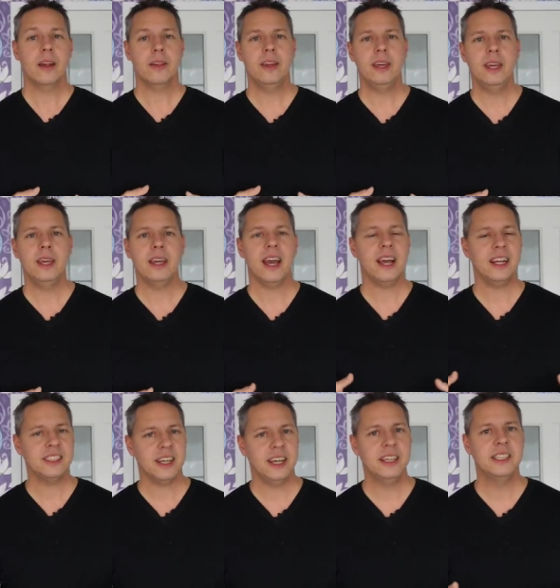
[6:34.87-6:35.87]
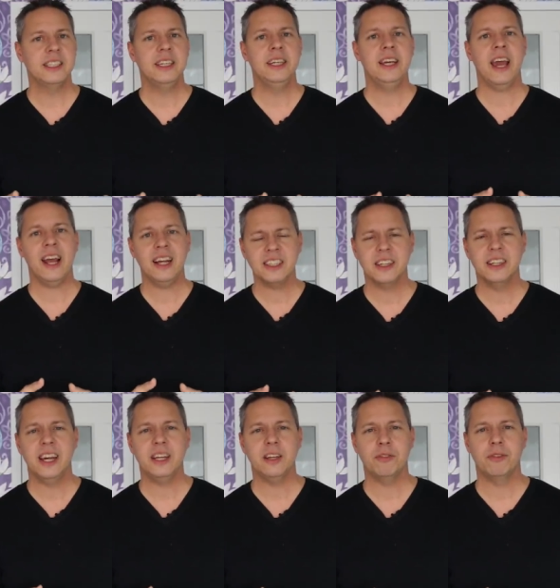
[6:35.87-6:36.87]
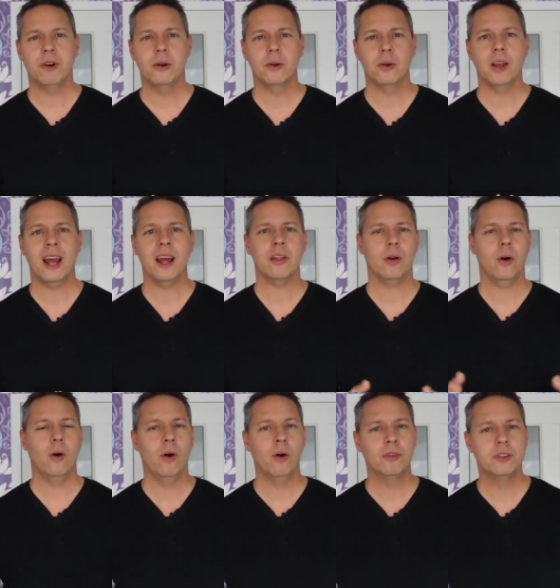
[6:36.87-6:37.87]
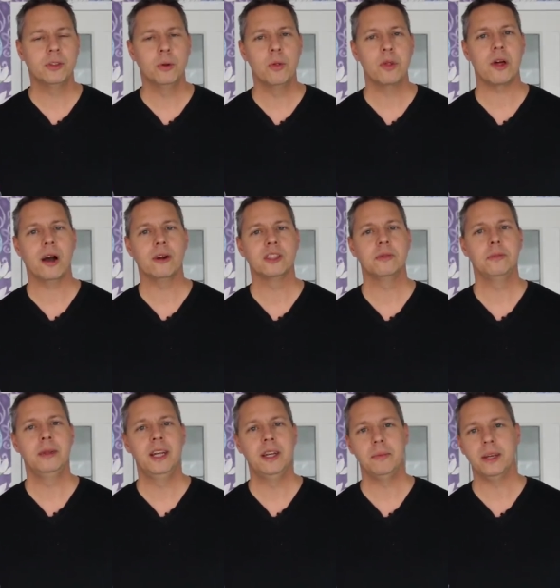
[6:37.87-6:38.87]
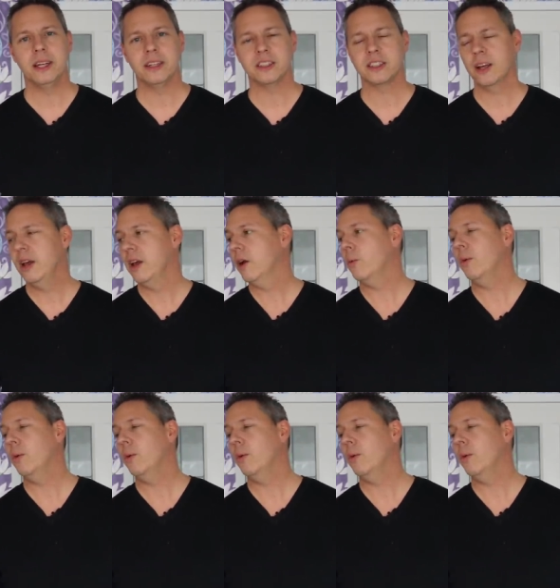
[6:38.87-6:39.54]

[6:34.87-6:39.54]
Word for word: the Edge HD has a native focal length of 2000 millimeters.